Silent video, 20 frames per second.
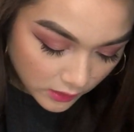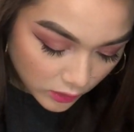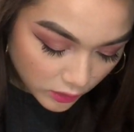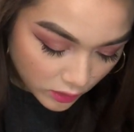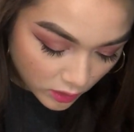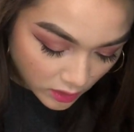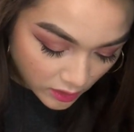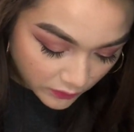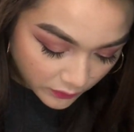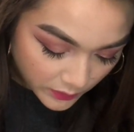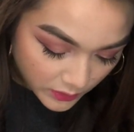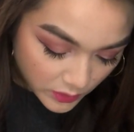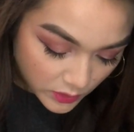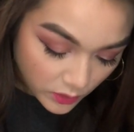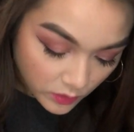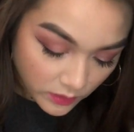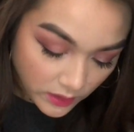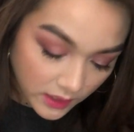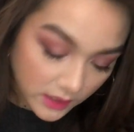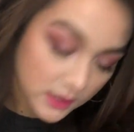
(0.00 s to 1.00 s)
start off with two
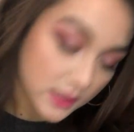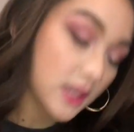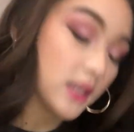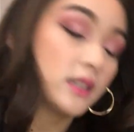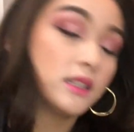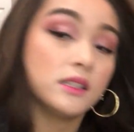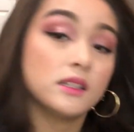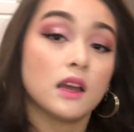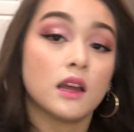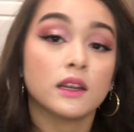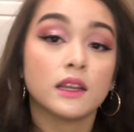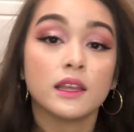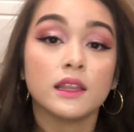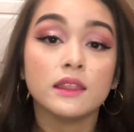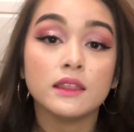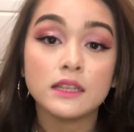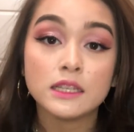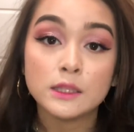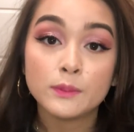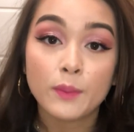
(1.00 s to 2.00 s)
things that is not in
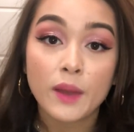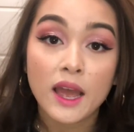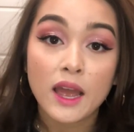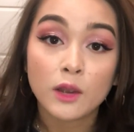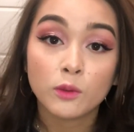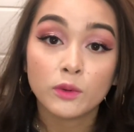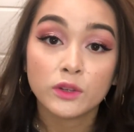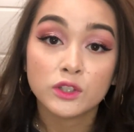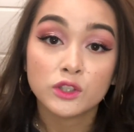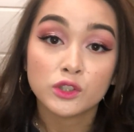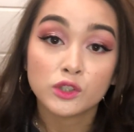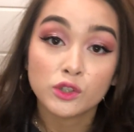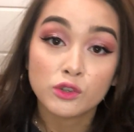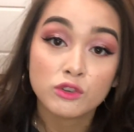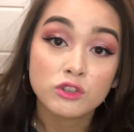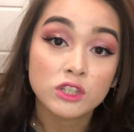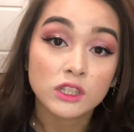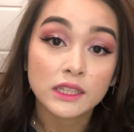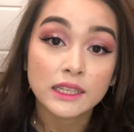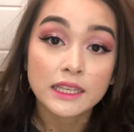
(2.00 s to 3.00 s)
this bag, which
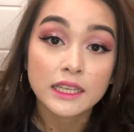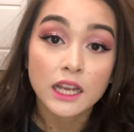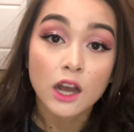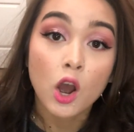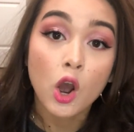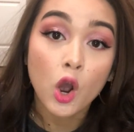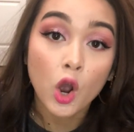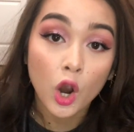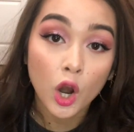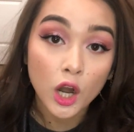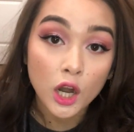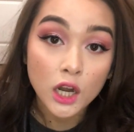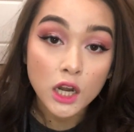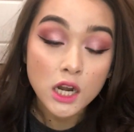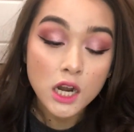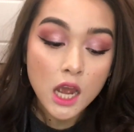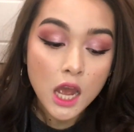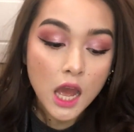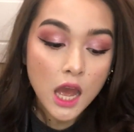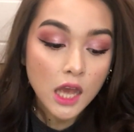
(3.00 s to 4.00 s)
usually are.
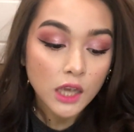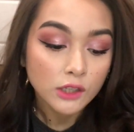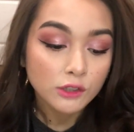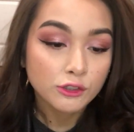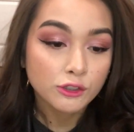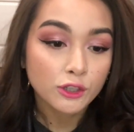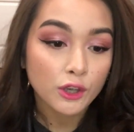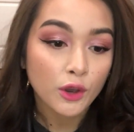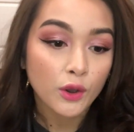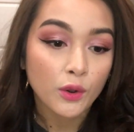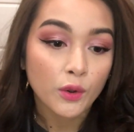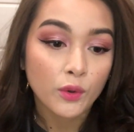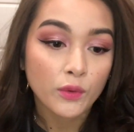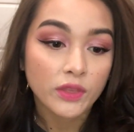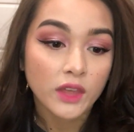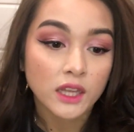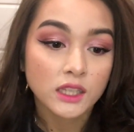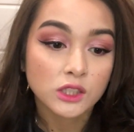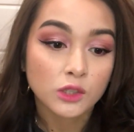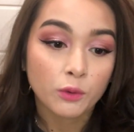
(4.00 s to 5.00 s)
So
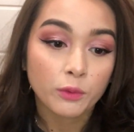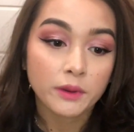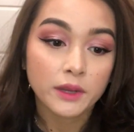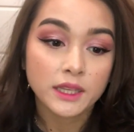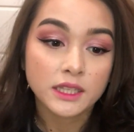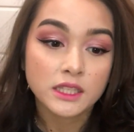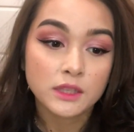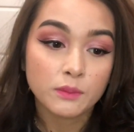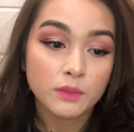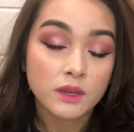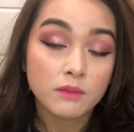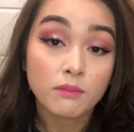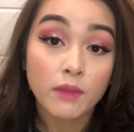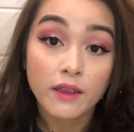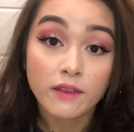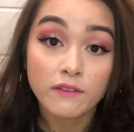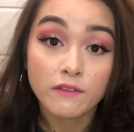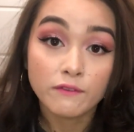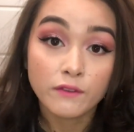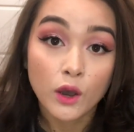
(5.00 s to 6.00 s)
that's going to be my
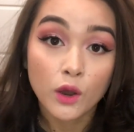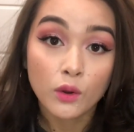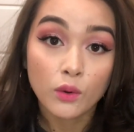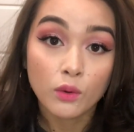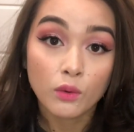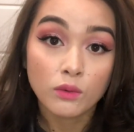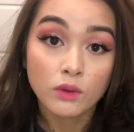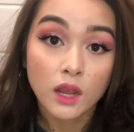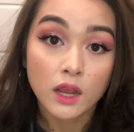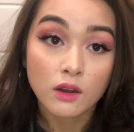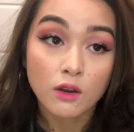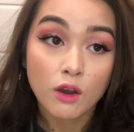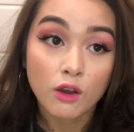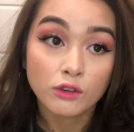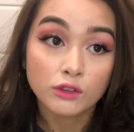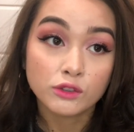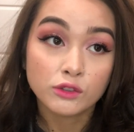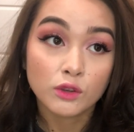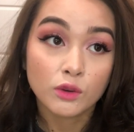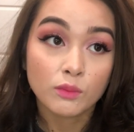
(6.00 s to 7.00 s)
phone and
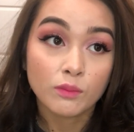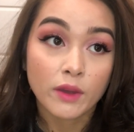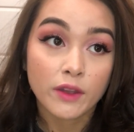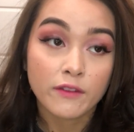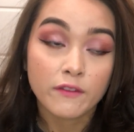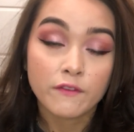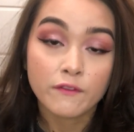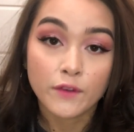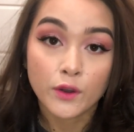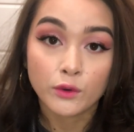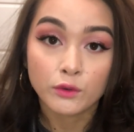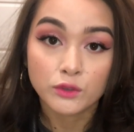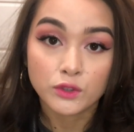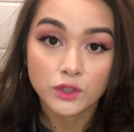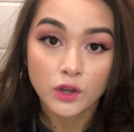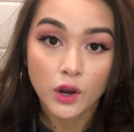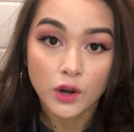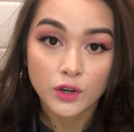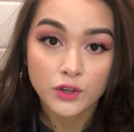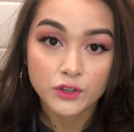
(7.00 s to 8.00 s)
also my phone
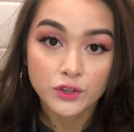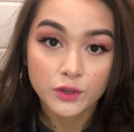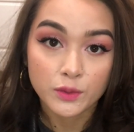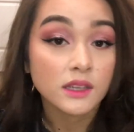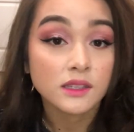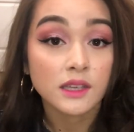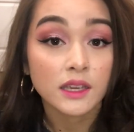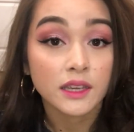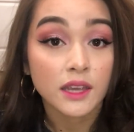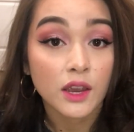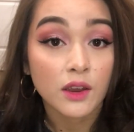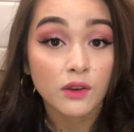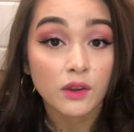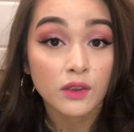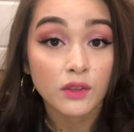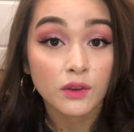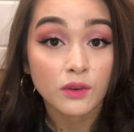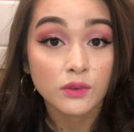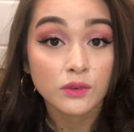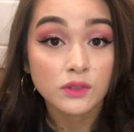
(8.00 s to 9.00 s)
charger, because I carry
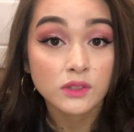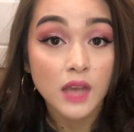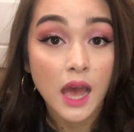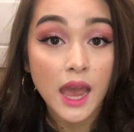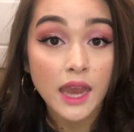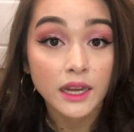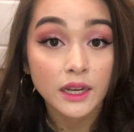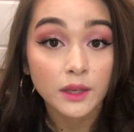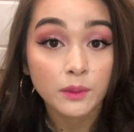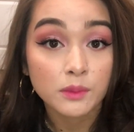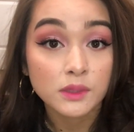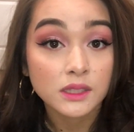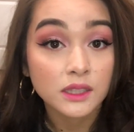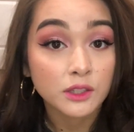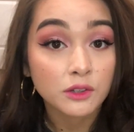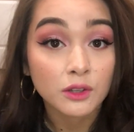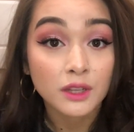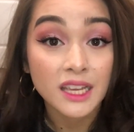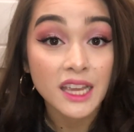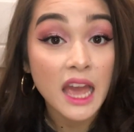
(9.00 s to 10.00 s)
those items
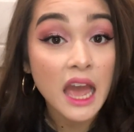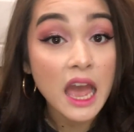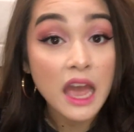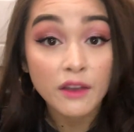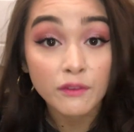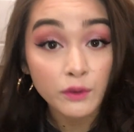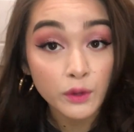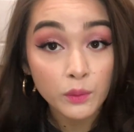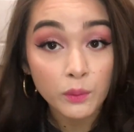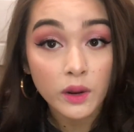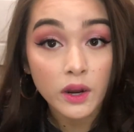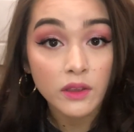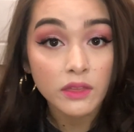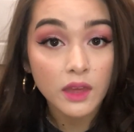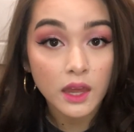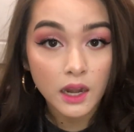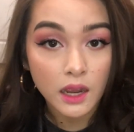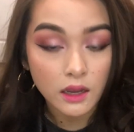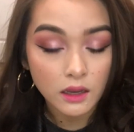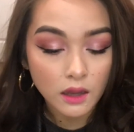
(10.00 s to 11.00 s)
literally everywhere
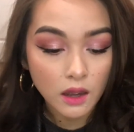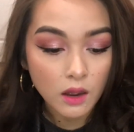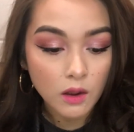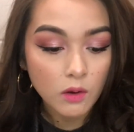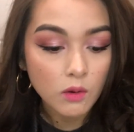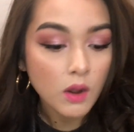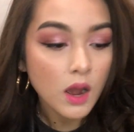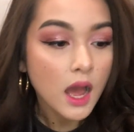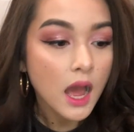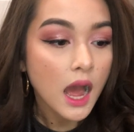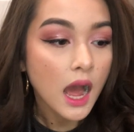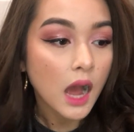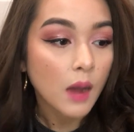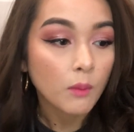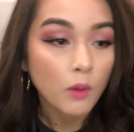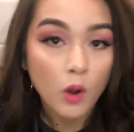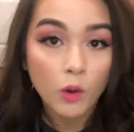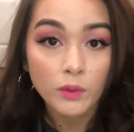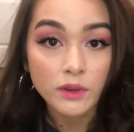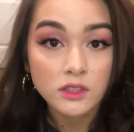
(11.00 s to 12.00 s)
that I go. I'm
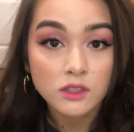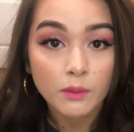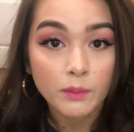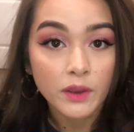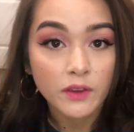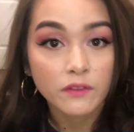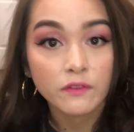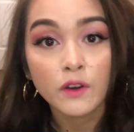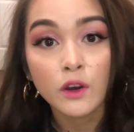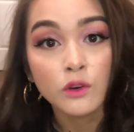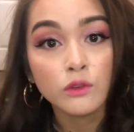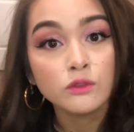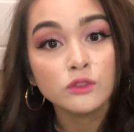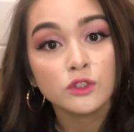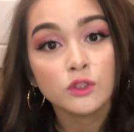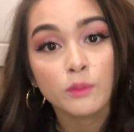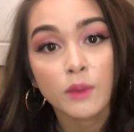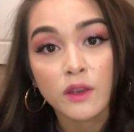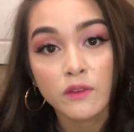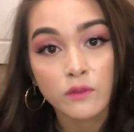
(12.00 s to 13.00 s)
always on my phone, so
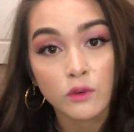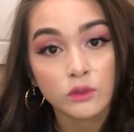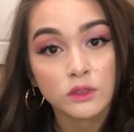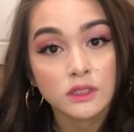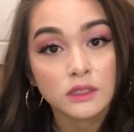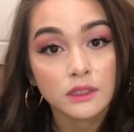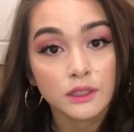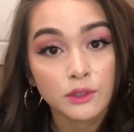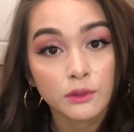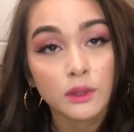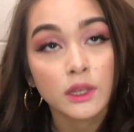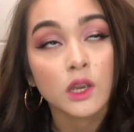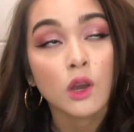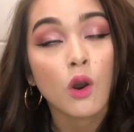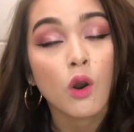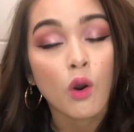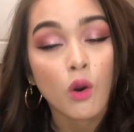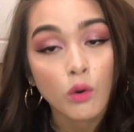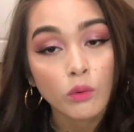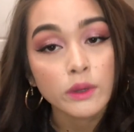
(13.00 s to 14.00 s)
my phone is literally
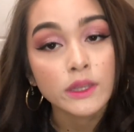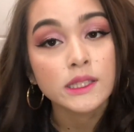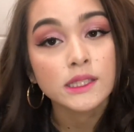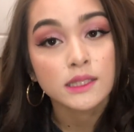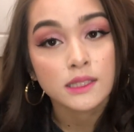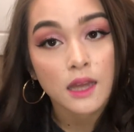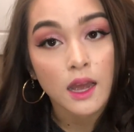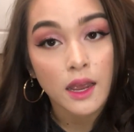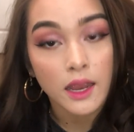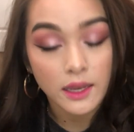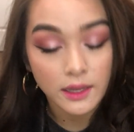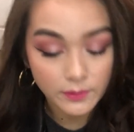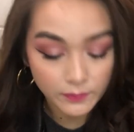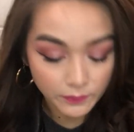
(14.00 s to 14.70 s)
always dying.